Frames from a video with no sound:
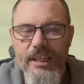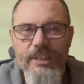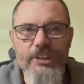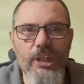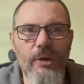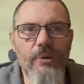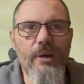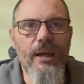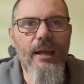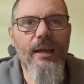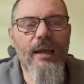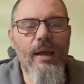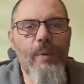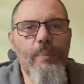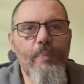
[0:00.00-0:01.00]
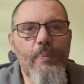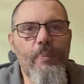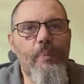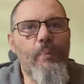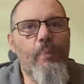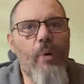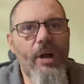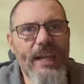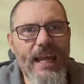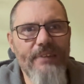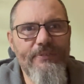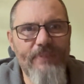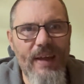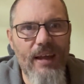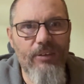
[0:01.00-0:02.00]
So what I've
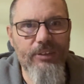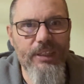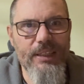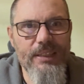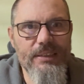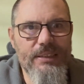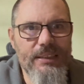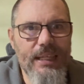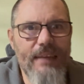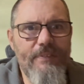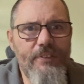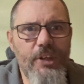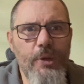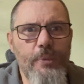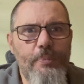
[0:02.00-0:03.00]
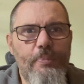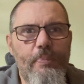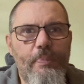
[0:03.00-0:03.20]
found is, if you